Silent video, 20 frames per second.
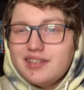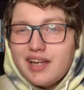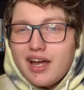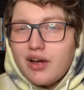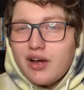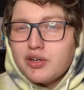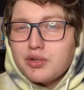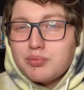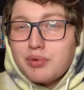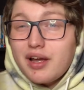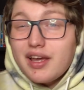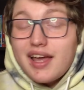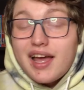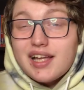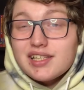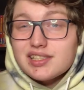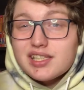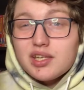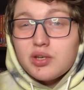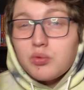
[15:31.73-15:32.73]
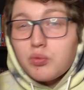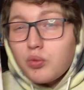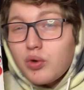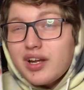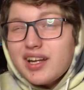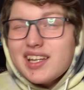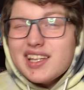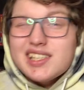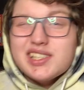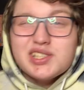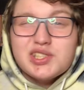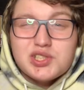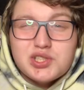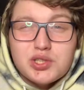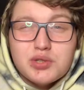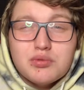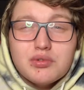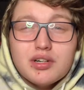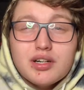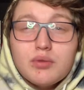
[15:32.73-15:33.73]
Now, you're probably asking, what is
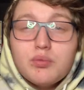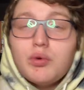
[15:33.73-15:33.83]
TUA?